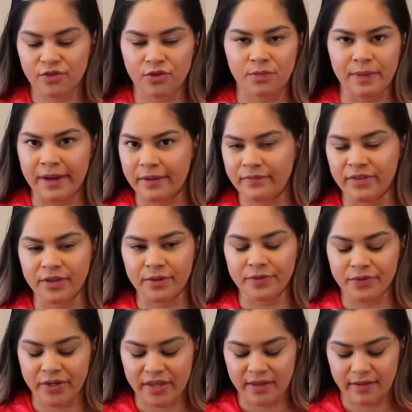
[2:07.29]
or makeup videos or
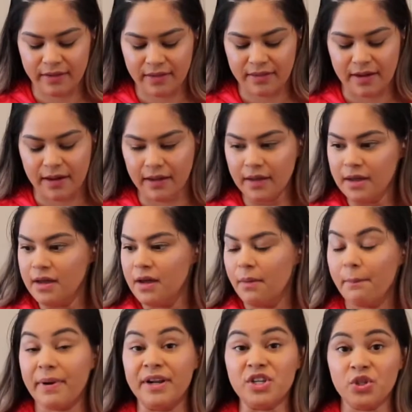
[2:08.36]
anything like that,
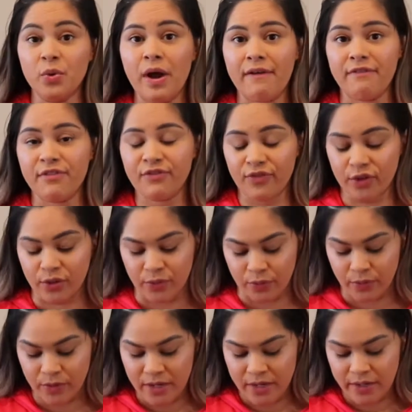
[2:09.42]
but I do have a few.